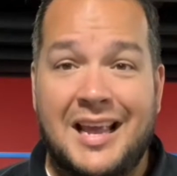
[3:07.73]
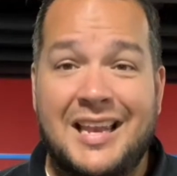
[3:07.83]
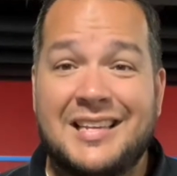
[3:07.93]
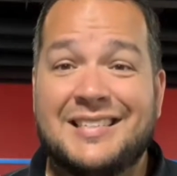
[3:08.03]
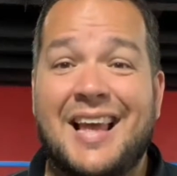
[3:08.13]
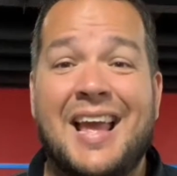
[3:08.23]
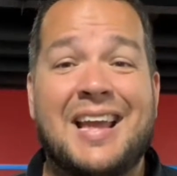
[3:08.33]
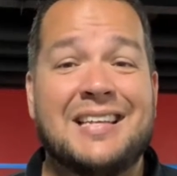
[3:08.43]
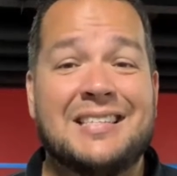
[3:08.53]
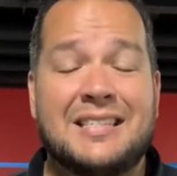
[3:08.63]
It is
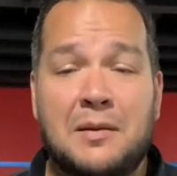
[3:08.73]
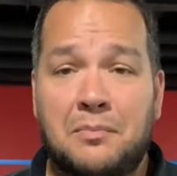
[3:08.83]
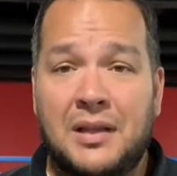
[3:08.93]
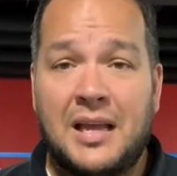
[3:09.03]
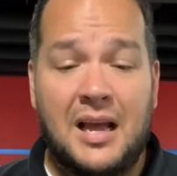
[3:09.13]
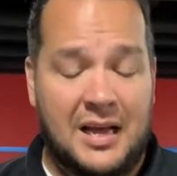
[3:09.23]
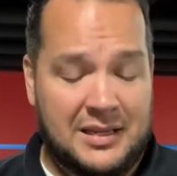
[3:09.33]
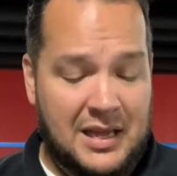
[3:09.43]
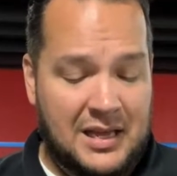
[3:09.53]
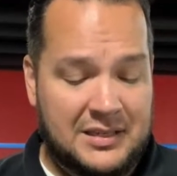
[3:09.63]
simply
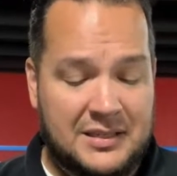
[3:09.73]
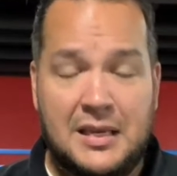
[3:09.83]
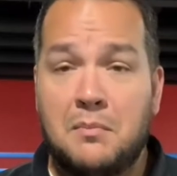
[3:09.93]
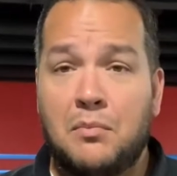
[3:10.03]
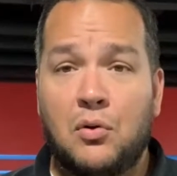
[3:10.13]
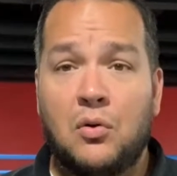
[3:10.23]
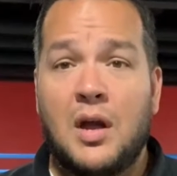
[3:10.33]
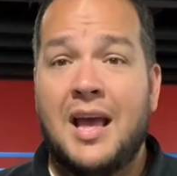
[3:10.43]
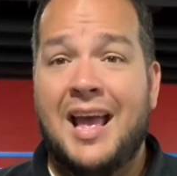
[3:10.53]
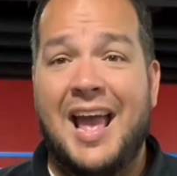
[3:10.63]
a symbol,
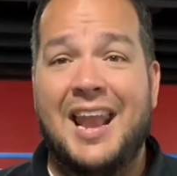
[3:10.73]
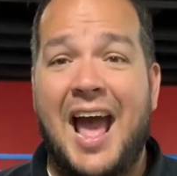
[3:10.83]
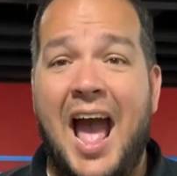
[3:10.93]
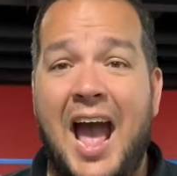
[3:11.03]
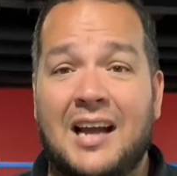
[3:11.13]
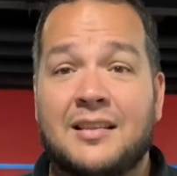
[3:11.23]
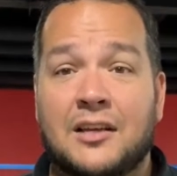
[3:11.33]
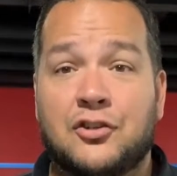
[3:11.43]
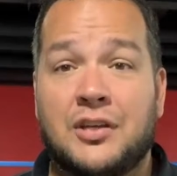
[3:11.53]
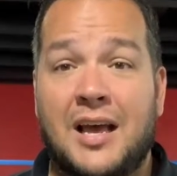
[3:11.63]
an act
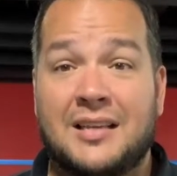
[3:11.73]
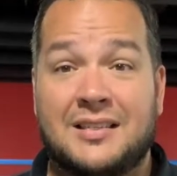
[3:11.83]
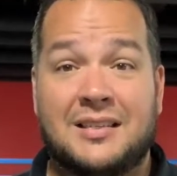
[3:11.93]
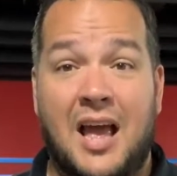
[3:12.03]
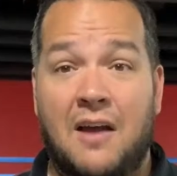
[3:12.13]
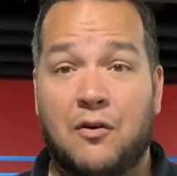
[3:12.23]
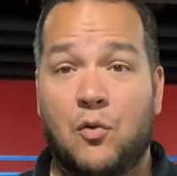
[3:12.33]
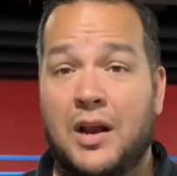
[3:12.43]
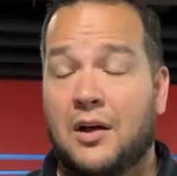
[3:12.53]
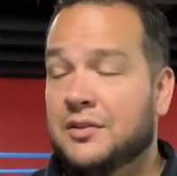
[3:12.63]
that says to
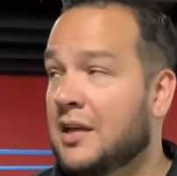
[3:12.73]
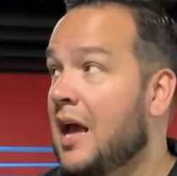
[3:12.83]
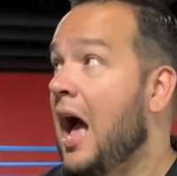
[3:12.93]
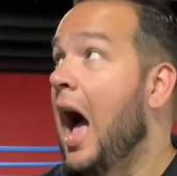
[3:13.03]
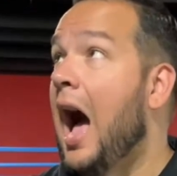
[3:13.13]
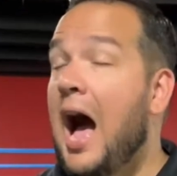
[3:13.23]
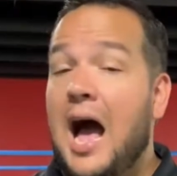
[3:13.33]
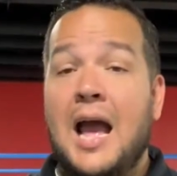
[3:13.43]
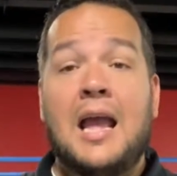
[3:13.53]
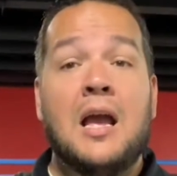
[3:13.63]
everyone else,
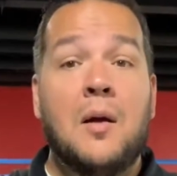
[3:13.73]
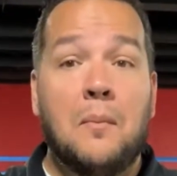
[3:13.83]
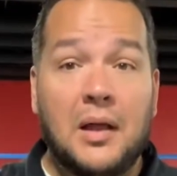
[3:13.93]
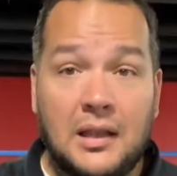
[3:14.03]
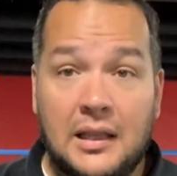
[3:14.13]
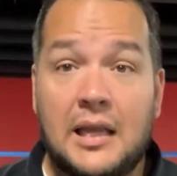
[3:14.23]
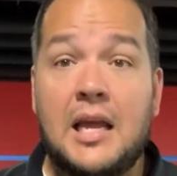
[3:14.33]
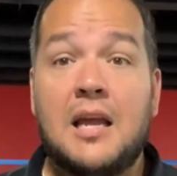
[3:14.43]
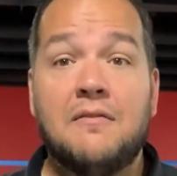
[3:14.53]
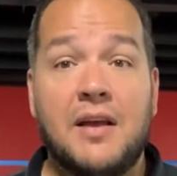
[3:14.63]
I
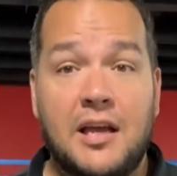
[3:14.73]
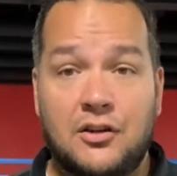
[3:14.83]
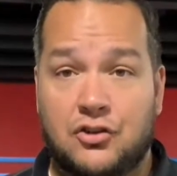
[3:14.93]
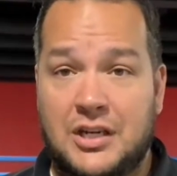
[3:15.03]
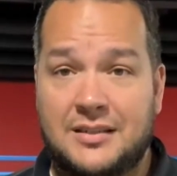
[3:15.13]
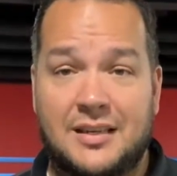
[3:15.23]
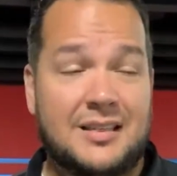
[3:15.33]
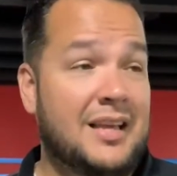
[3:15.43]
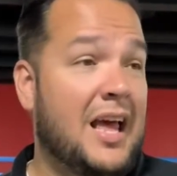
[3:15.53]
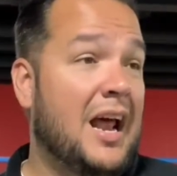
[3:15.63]
believe in
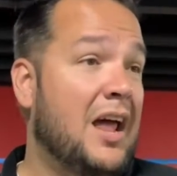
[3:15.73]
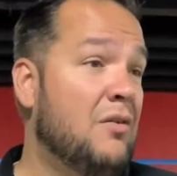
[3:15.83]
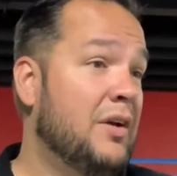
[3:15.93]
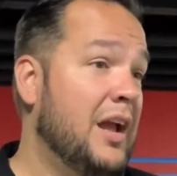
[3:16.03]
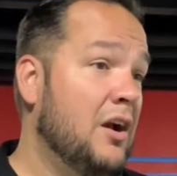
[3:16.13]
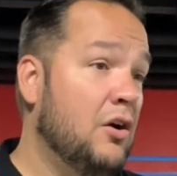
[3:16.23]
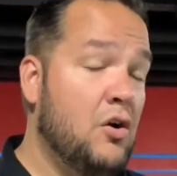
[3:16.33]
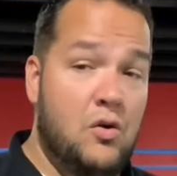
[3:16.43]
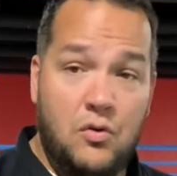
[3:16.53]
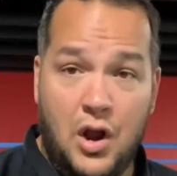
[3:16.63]
Jesus and I don't care
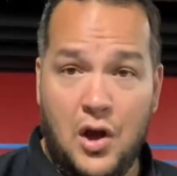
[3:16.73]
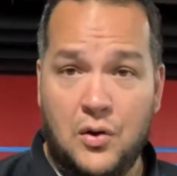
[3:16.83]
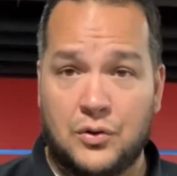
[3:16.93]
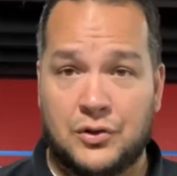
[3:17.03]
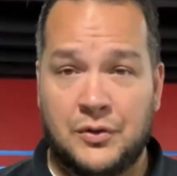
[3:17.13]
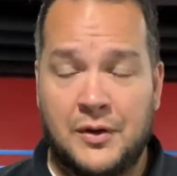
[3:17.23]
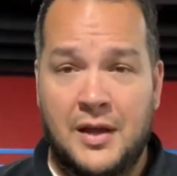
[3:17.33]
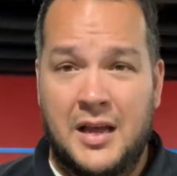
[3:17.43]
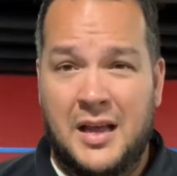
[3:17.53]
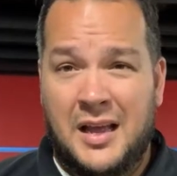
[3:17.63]
who knows.
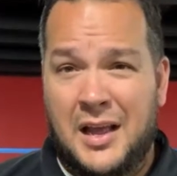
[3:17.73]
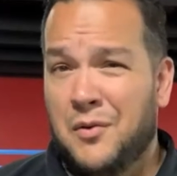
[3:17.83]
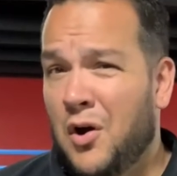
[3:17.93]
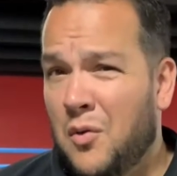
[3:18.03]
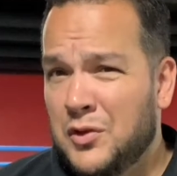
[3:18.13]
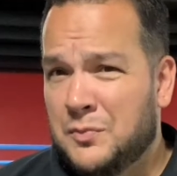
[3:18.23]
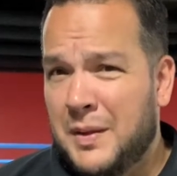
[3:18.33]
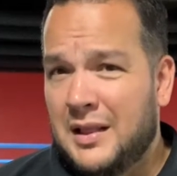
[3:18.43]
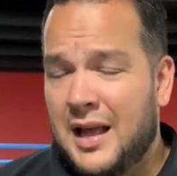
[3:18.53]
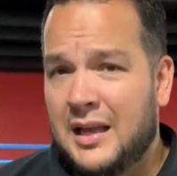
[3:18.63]
It would almost
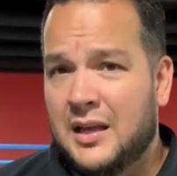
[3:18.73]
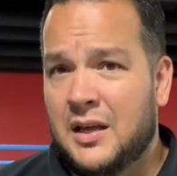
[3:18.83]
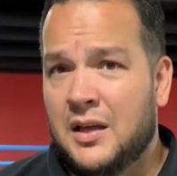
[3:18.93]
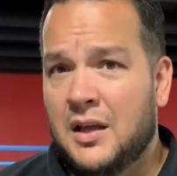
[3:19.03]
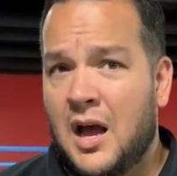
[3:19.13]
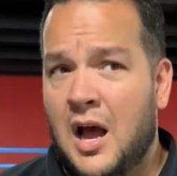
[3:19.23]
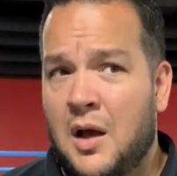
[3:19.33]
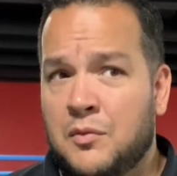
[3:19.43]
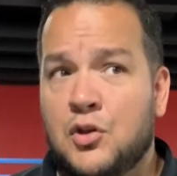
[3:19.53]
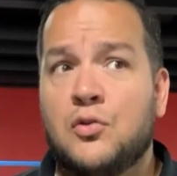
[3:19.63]
be like
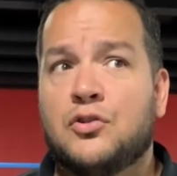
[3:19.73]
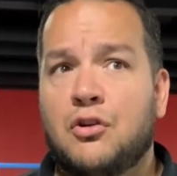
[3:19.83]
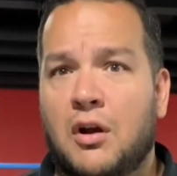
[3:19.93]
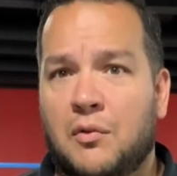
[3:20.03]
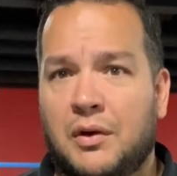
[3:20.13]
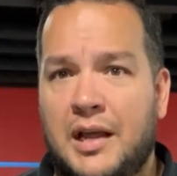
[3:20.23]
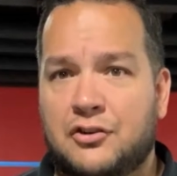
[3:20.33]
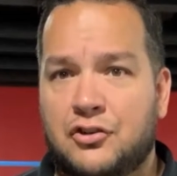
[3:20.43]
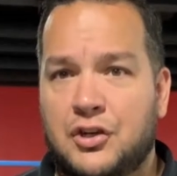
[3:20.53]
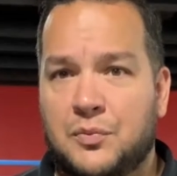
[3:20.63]
you starting a
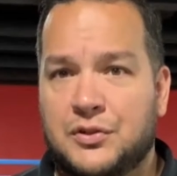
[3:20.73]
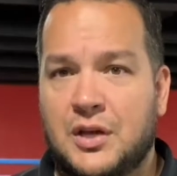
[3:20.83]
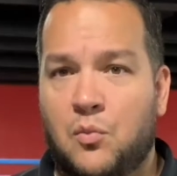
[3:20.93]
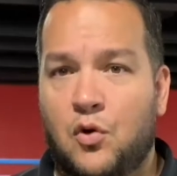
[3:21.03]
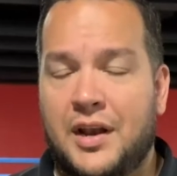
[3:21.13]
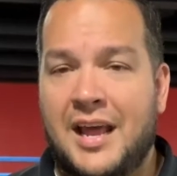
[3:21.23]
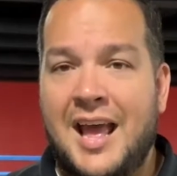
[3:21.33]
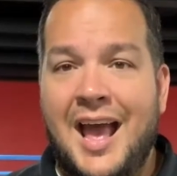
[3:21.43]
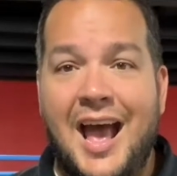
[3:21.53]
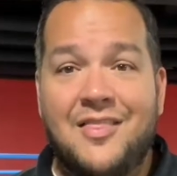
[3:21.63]
relationship with someone
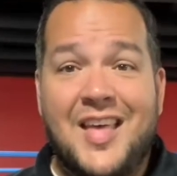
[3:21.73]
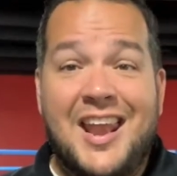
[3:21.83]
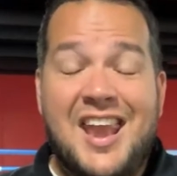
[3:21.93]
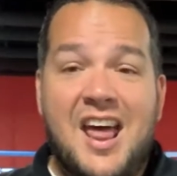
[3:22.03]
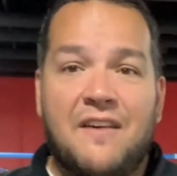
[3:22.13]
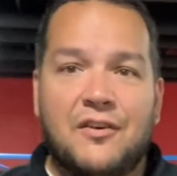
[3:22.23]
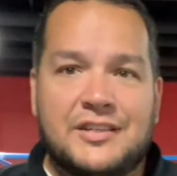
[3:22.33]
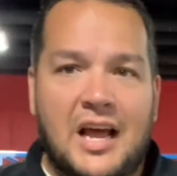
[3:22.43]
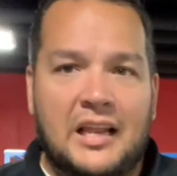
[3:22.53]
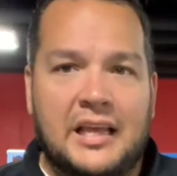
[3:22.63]
and then never
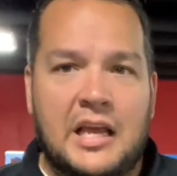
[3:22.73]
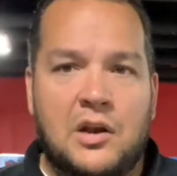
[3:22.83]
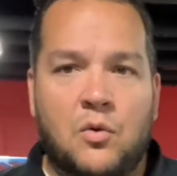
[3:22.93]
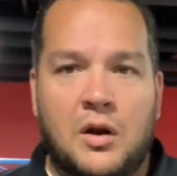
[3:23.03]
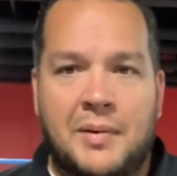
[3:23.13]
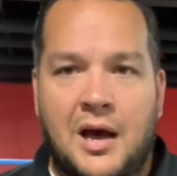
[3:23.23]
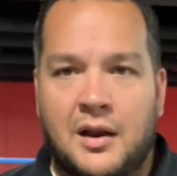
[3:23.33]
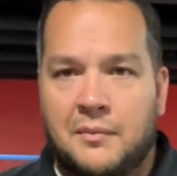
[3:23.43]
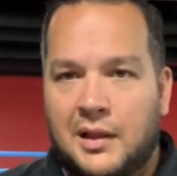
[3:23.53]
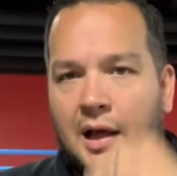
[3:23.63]
telling anyone about
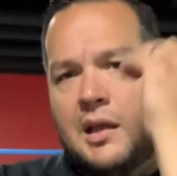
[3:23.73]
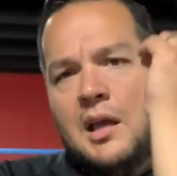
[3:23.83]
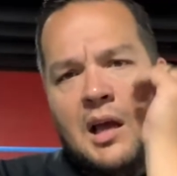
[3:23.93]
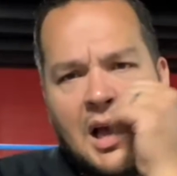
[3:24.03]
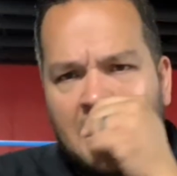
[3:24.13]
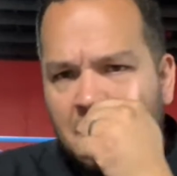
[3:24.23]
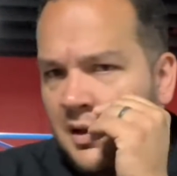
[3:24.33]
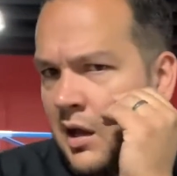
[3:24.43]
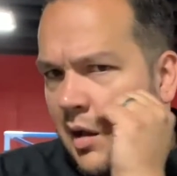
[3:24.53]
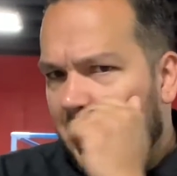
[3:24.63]
it. Be like, yeah,
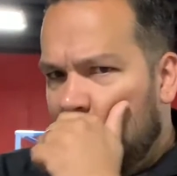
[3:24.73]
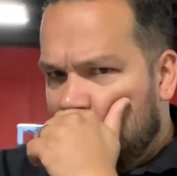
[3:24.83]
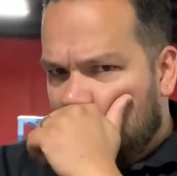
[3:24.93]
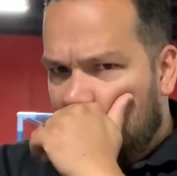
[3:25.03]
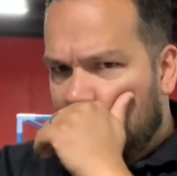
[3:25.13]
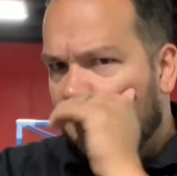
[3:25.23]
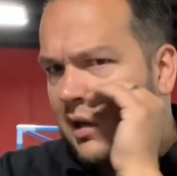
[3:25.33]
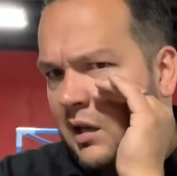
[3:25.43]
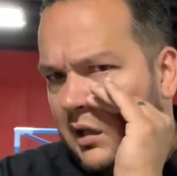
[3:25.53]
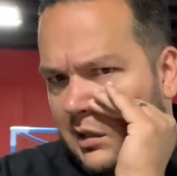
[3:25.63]
I
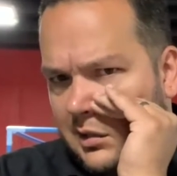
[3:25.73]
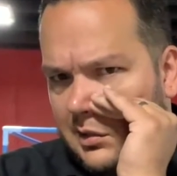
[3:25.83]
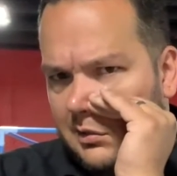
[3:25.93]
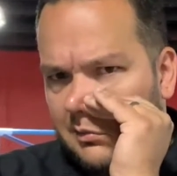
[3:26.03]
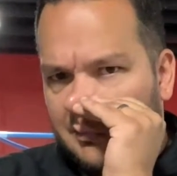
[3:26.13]
date this